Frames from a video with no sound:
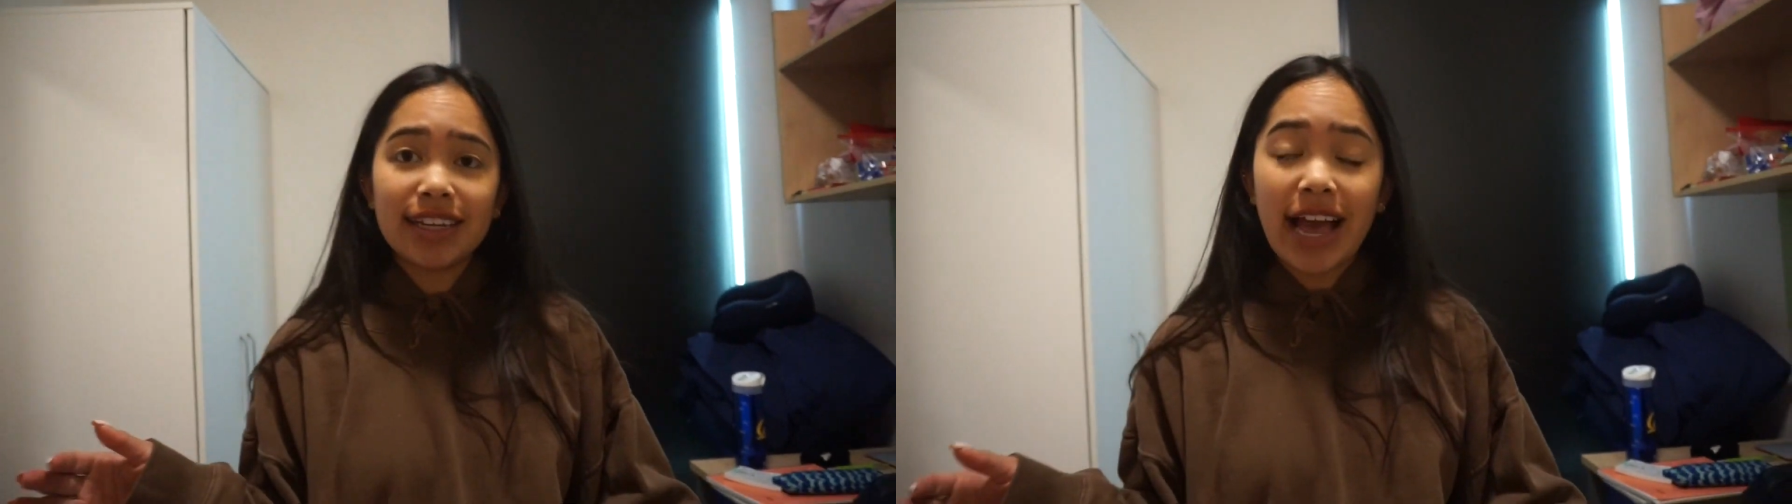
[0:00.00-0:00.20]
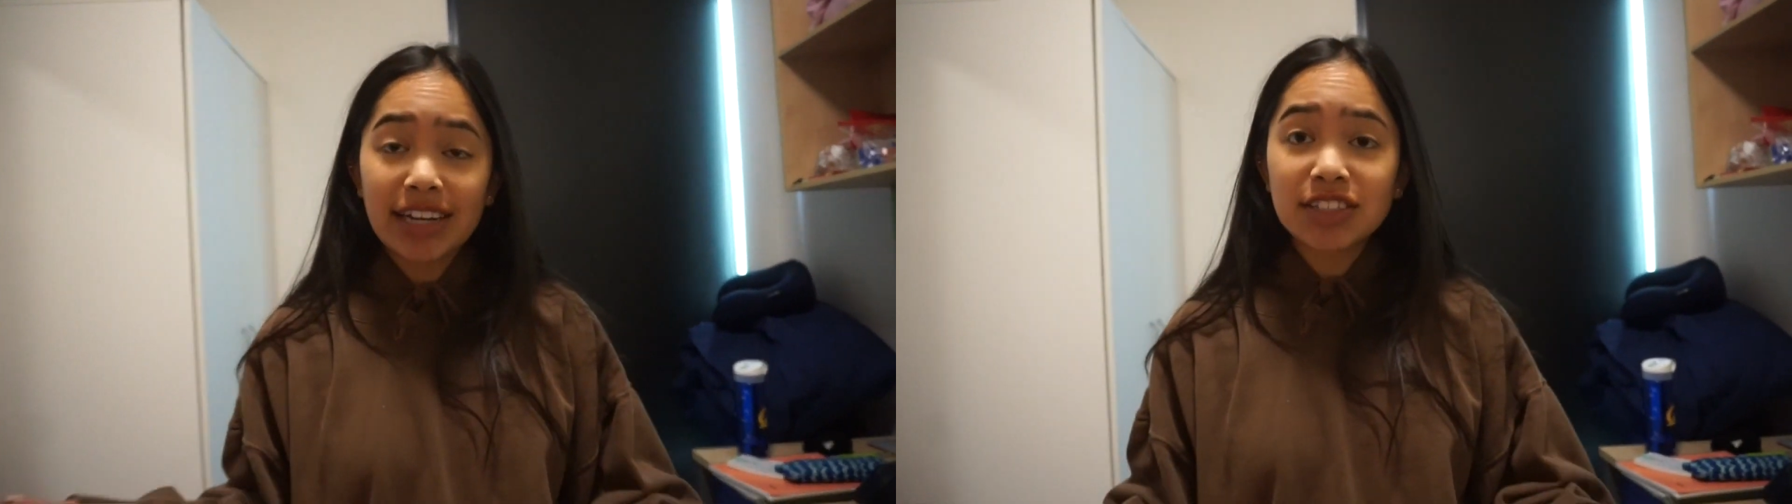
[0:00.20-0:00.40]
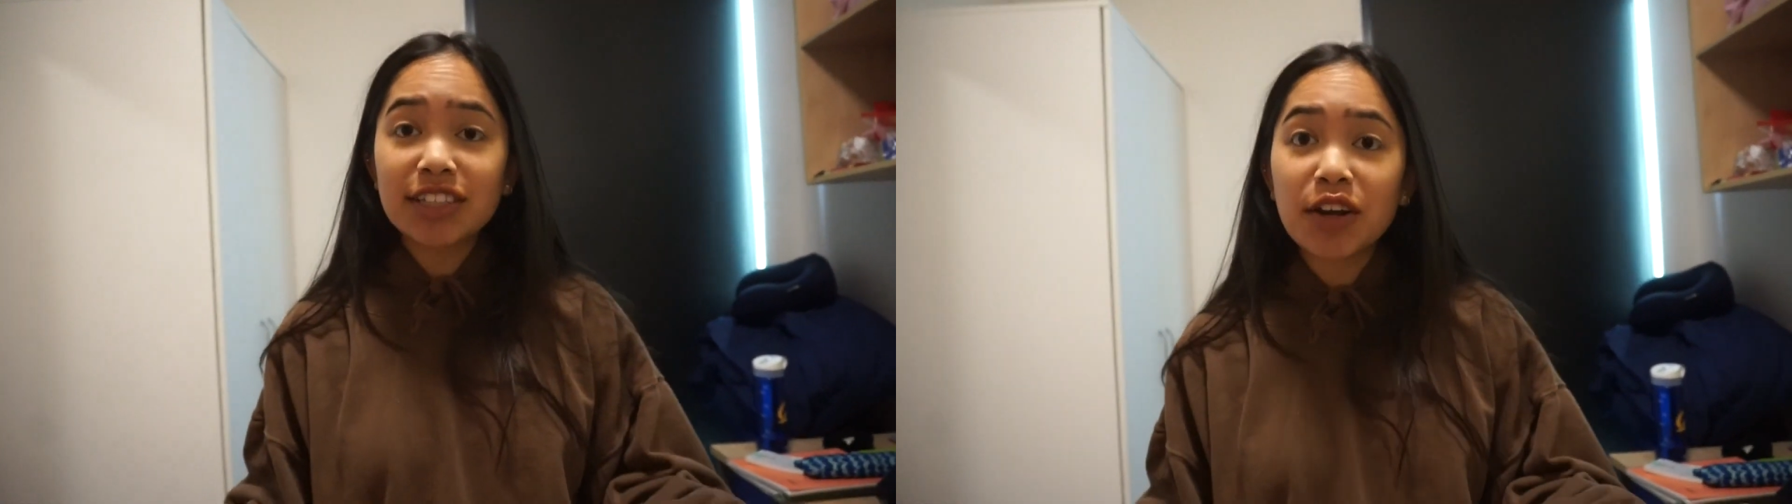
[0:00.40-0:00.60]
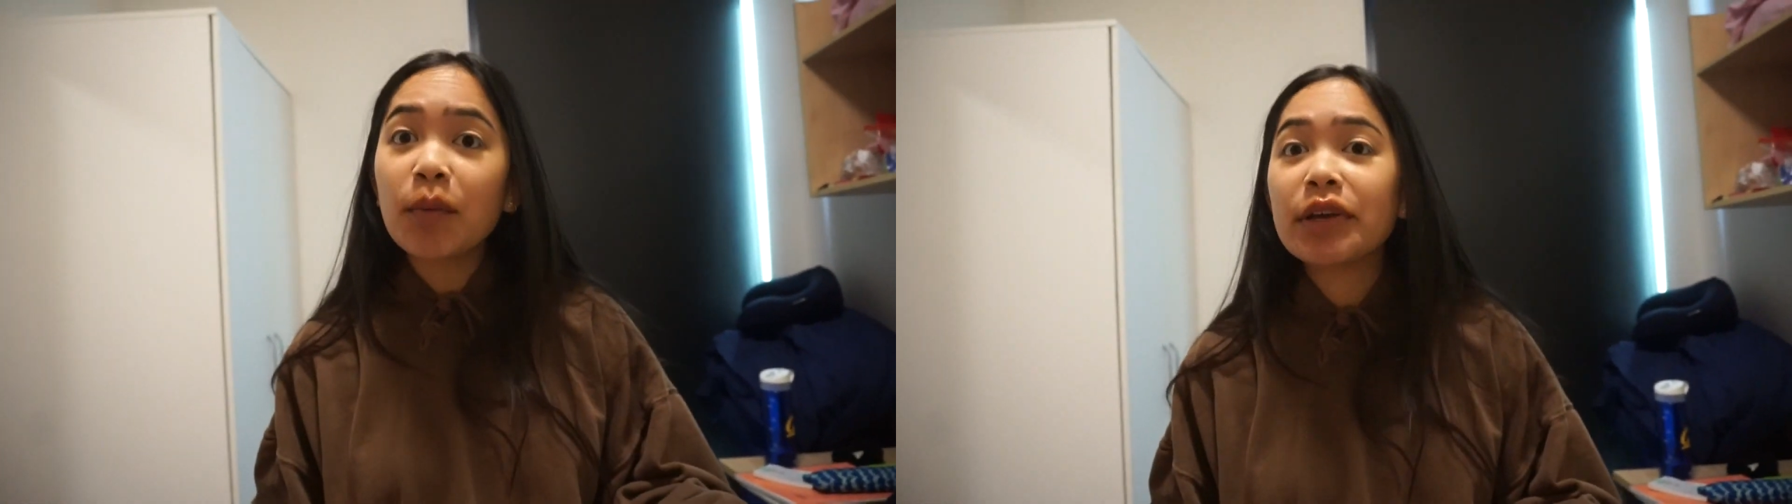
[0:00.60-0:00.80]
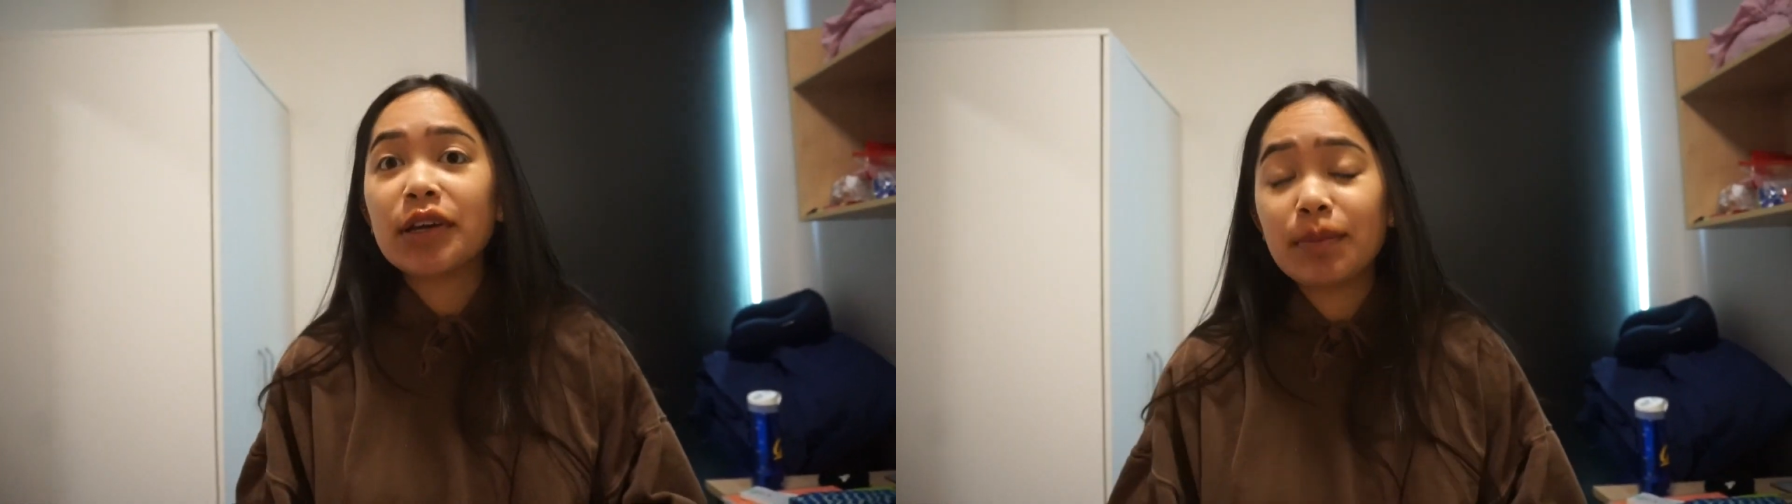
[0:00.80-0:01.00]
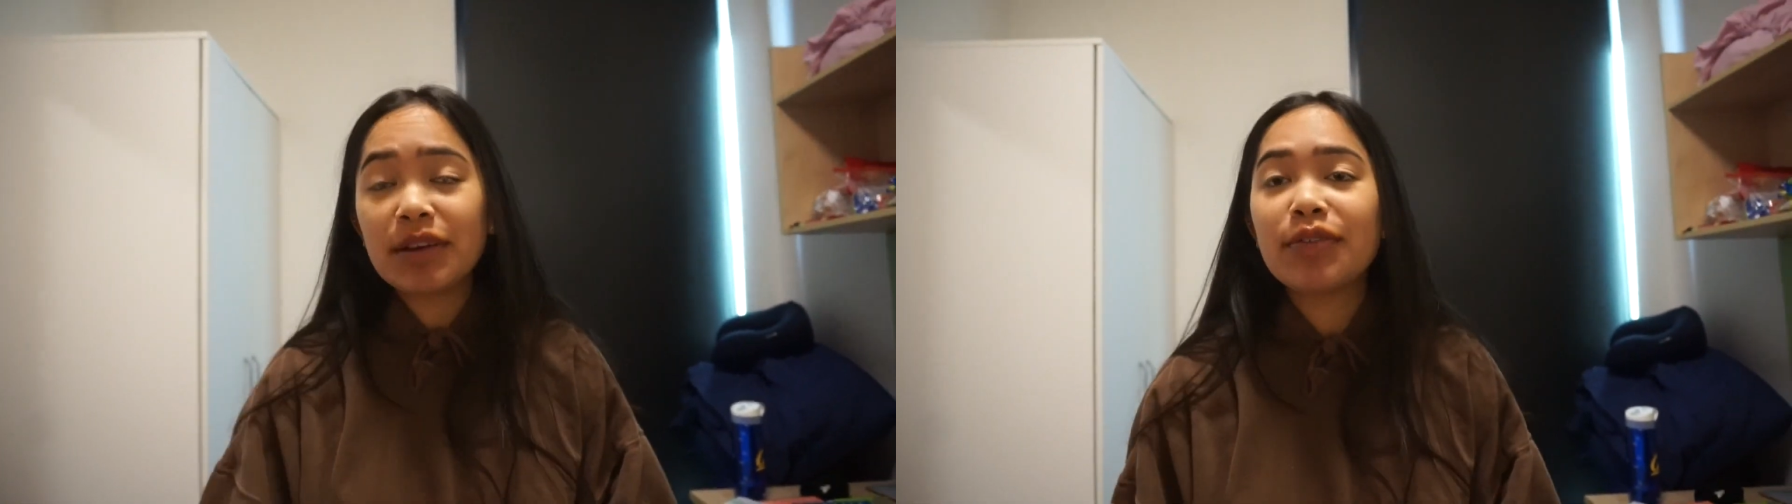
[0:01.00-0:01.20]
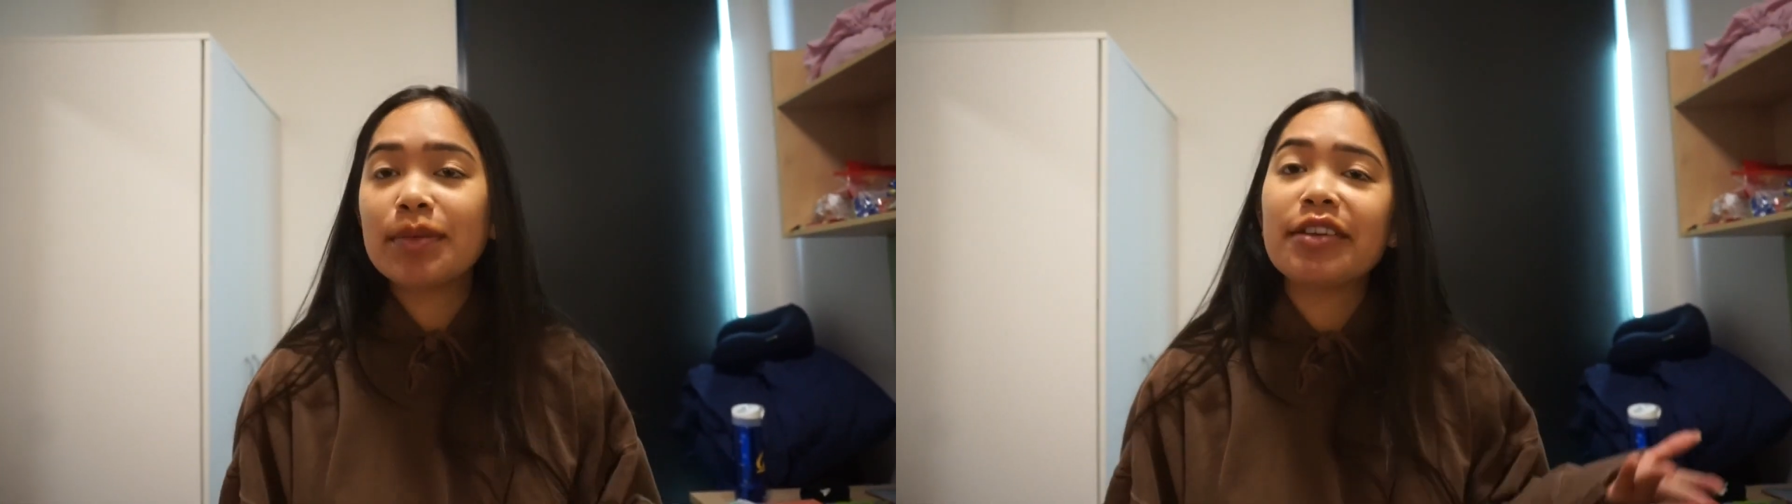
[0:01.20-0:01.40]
Actually, no, we could be from a